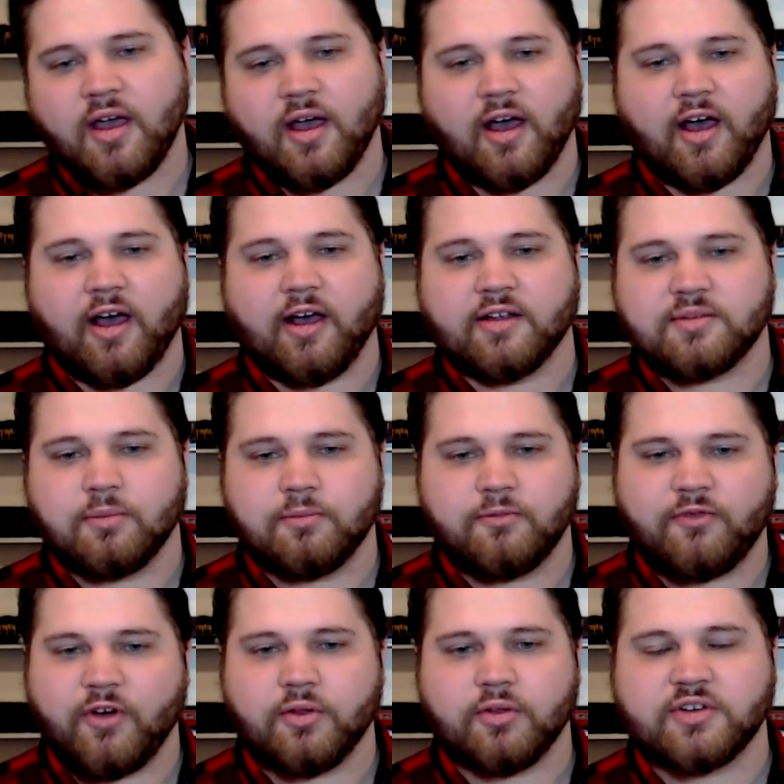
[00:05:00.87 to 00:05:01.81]
Uh,
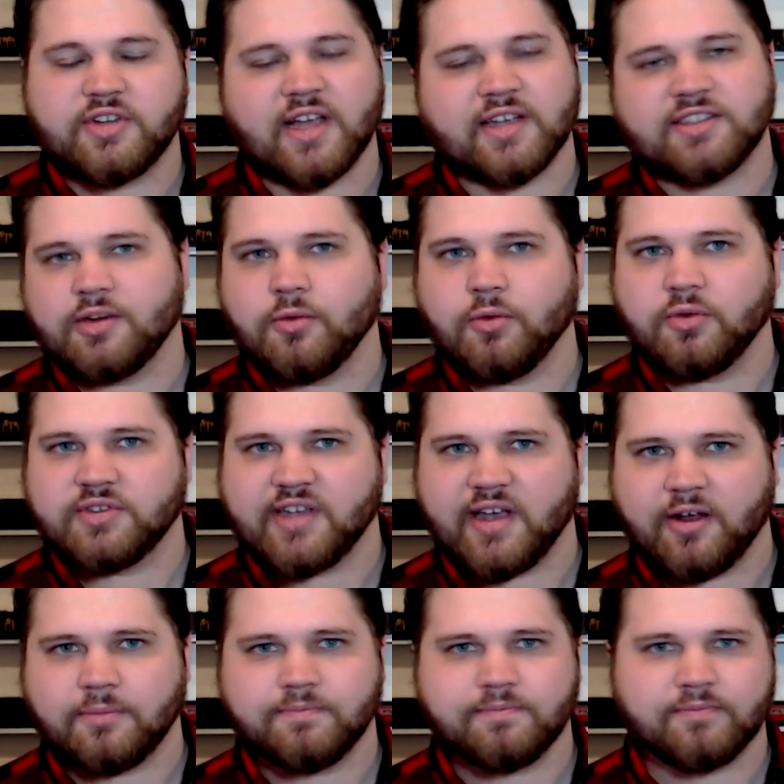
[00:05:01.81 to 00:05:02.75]
further testing will
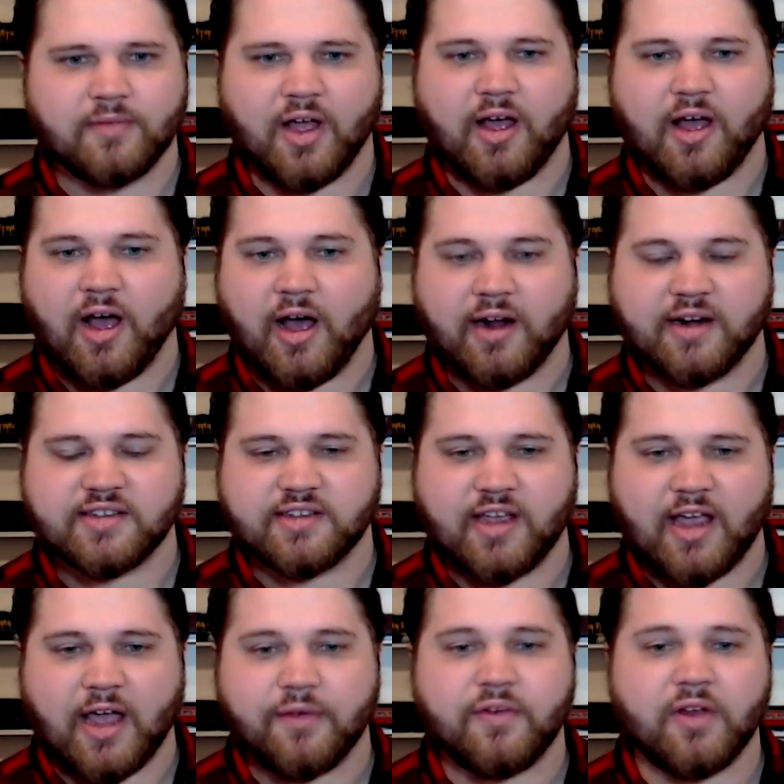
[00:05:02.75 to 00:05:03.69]
tell, uh,
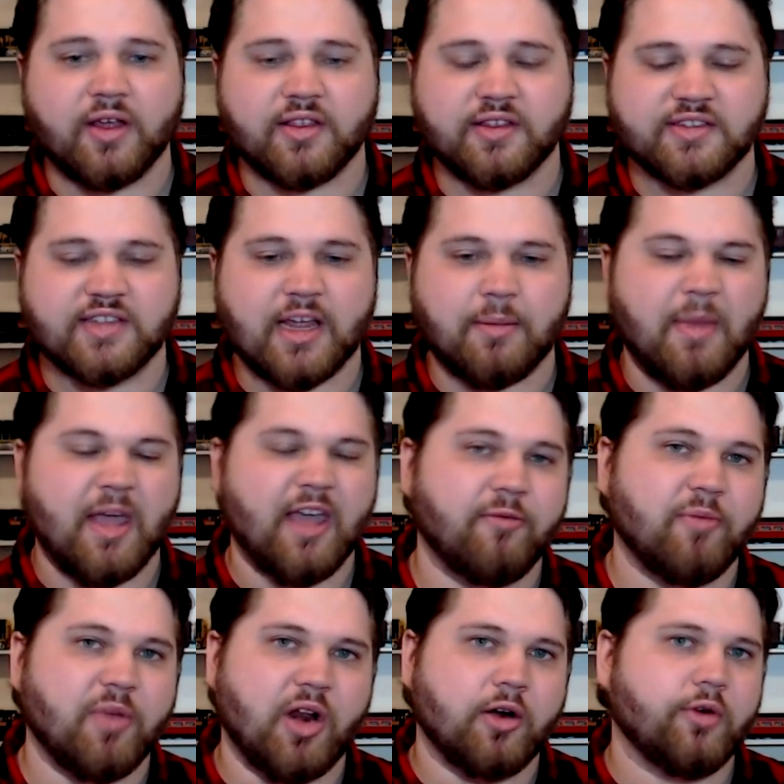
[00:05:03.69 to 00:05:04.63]
honestly. I feel like this deck
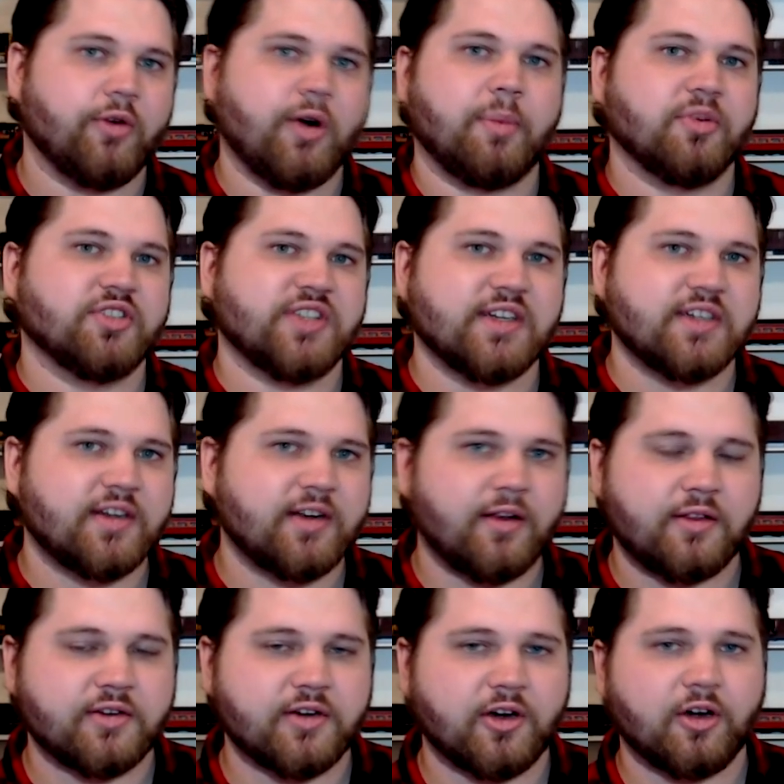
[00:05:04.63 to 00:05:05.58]
have been underrepresented
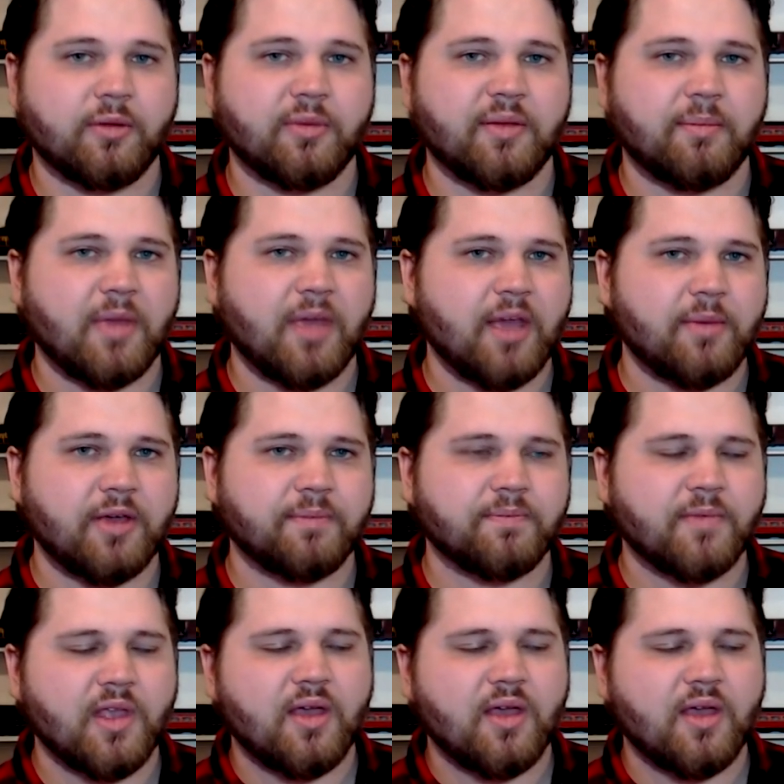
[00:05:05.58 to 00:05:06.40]
in the tournament, maybe.